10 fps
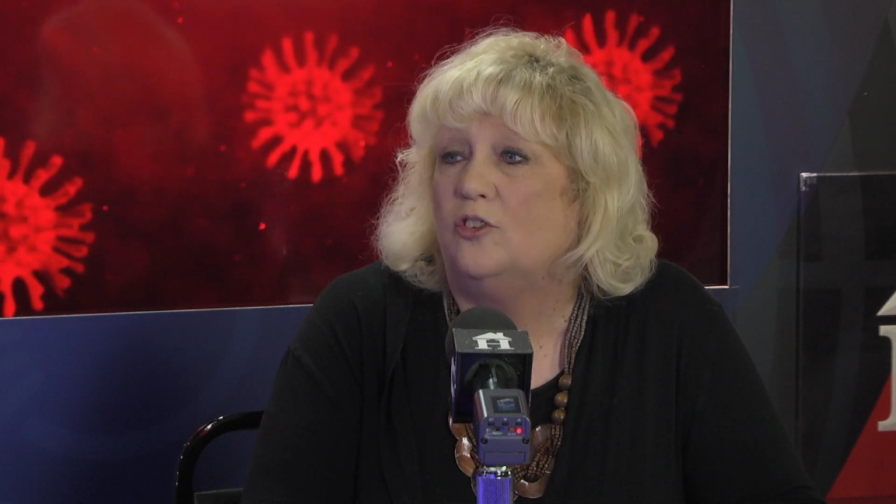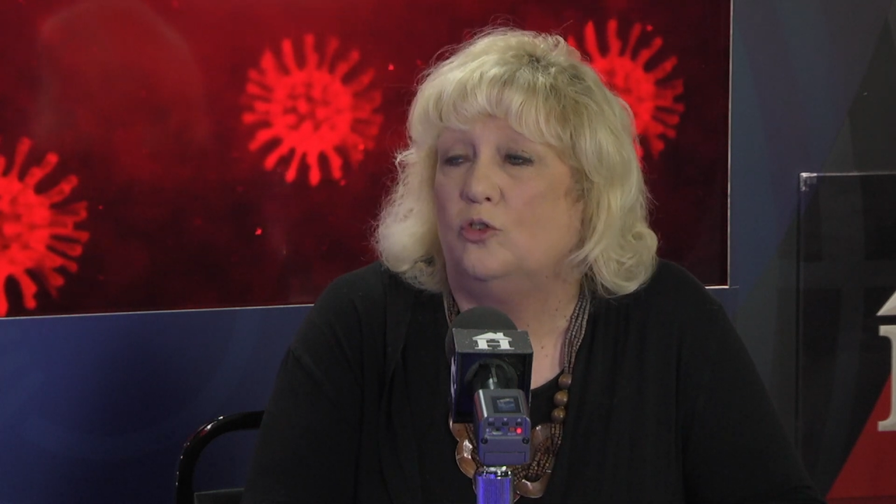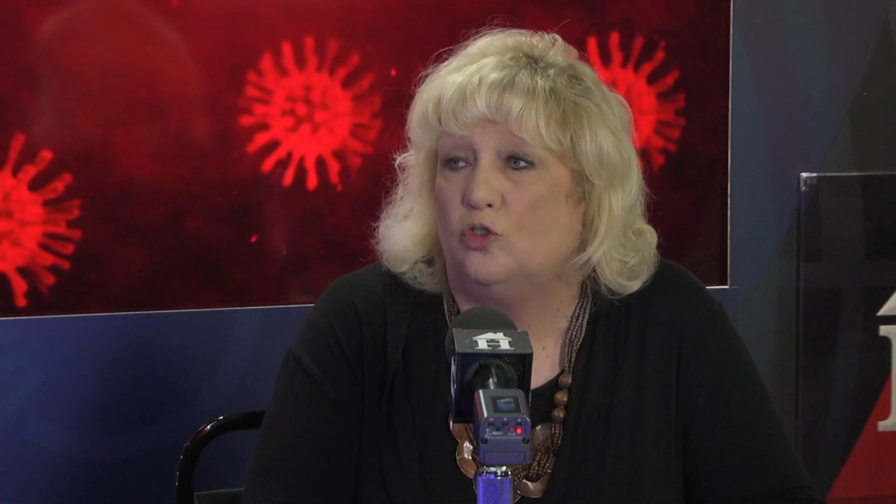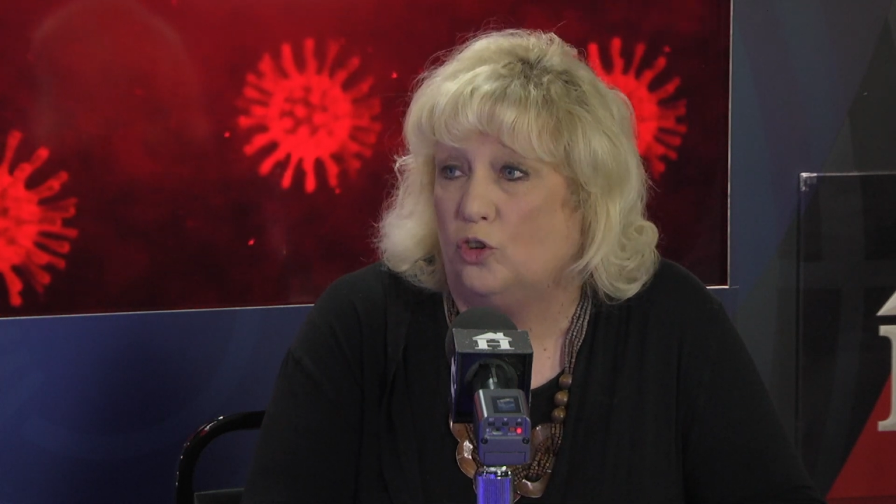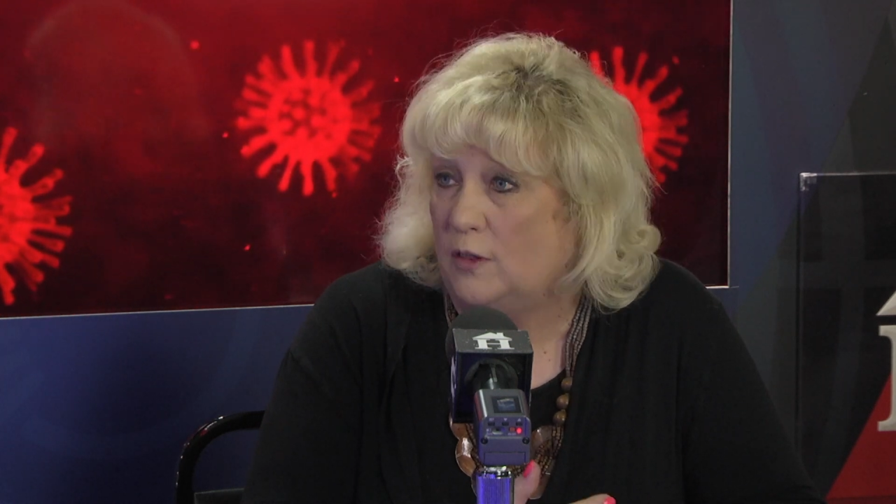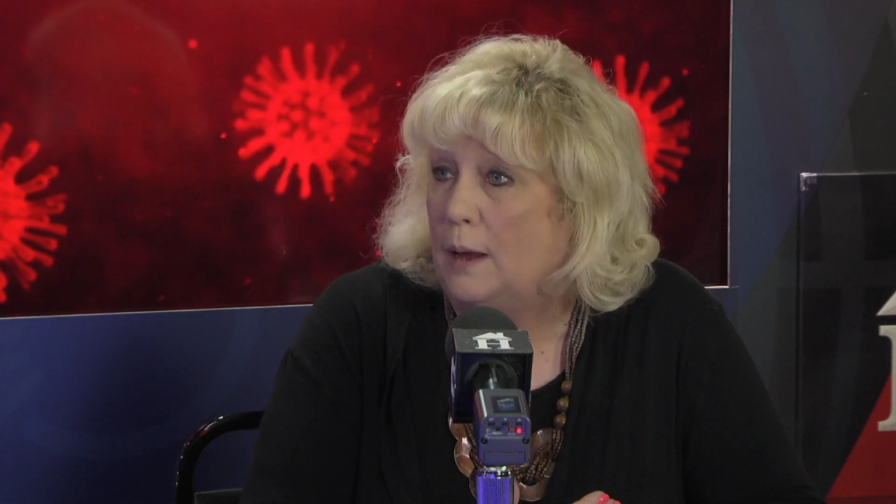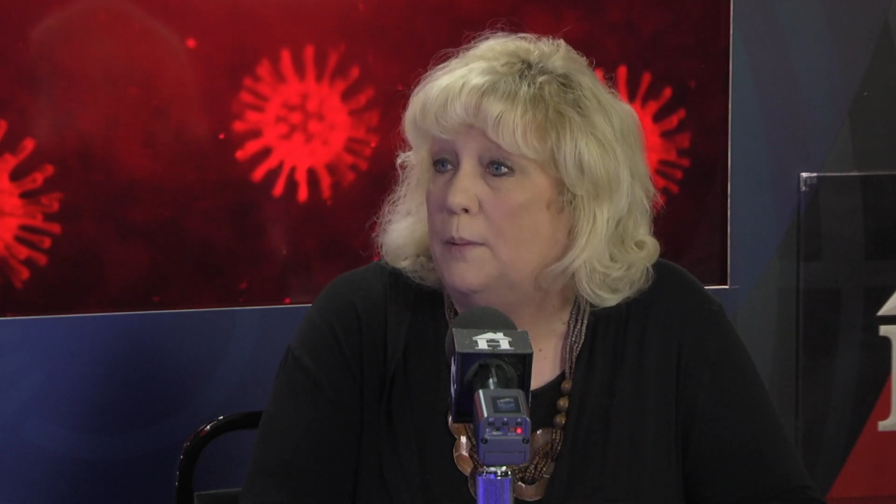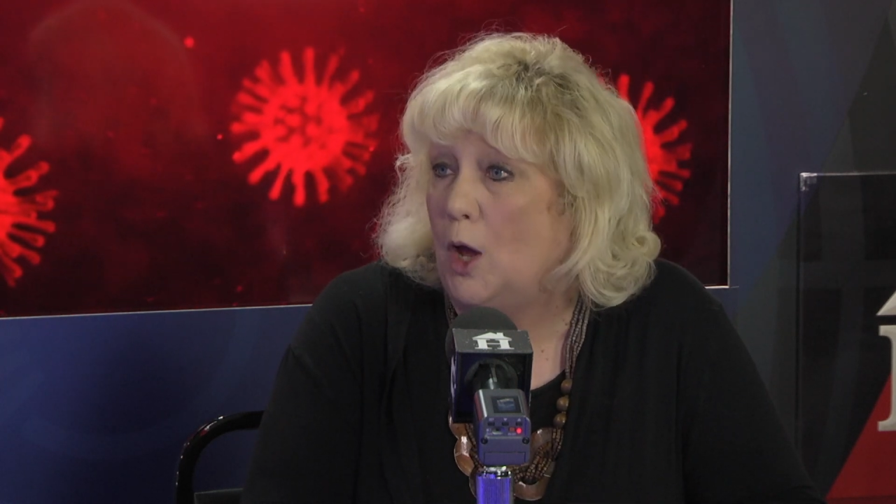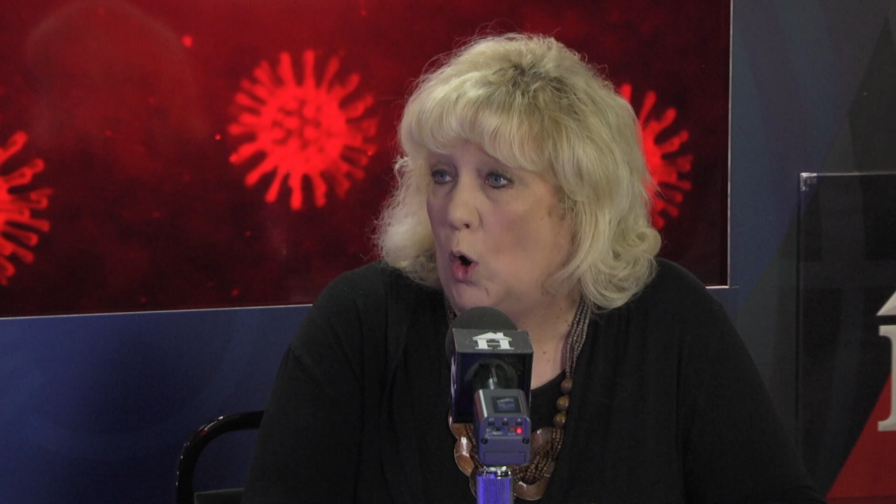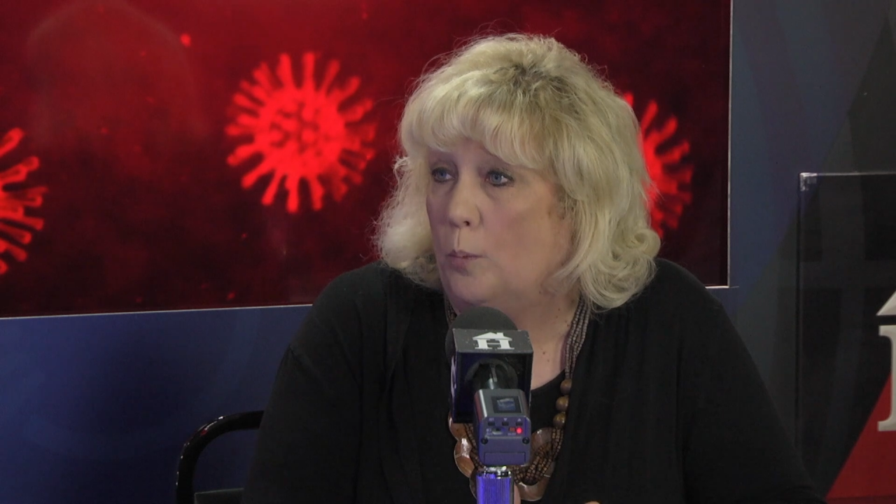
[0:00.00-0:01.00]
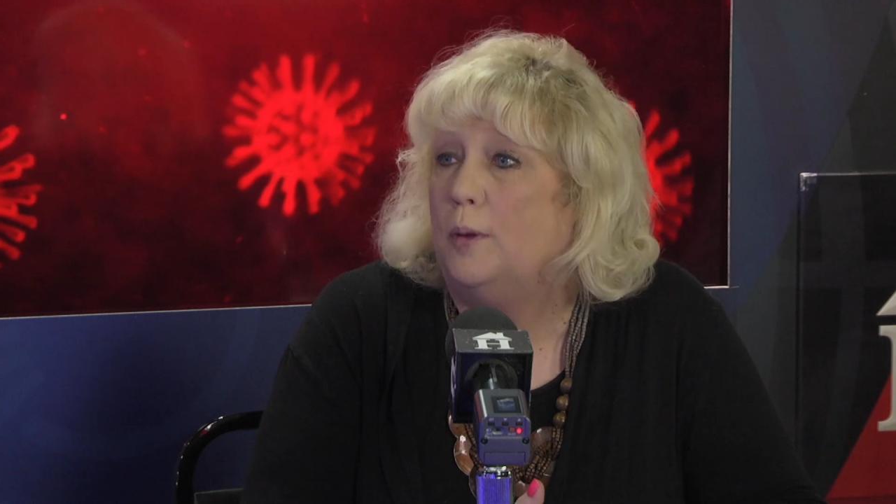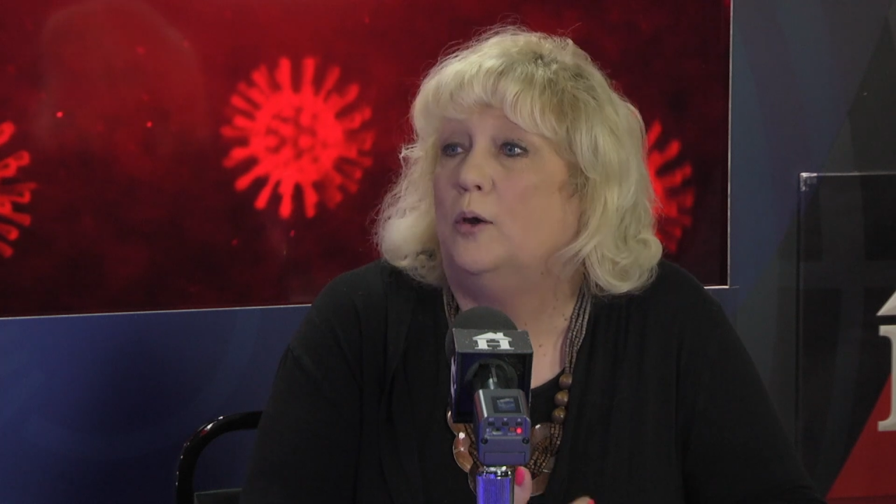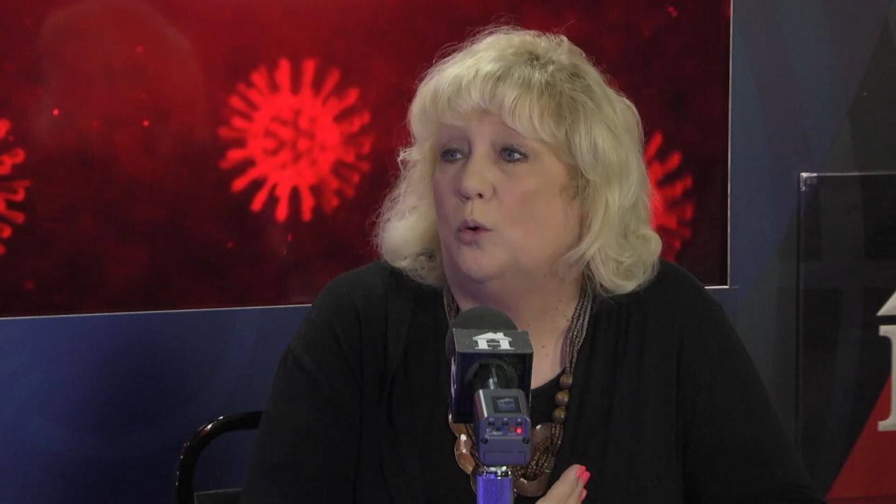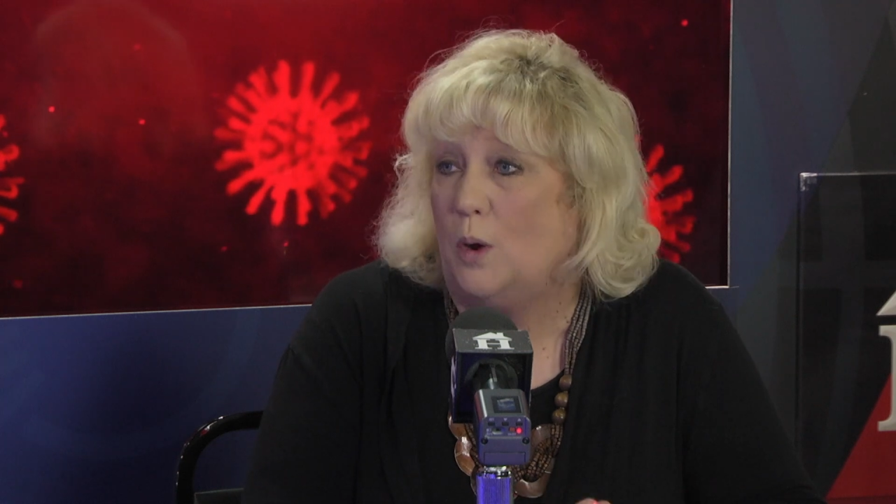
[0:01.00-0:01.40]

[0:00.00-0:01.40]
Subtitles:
to should they be open or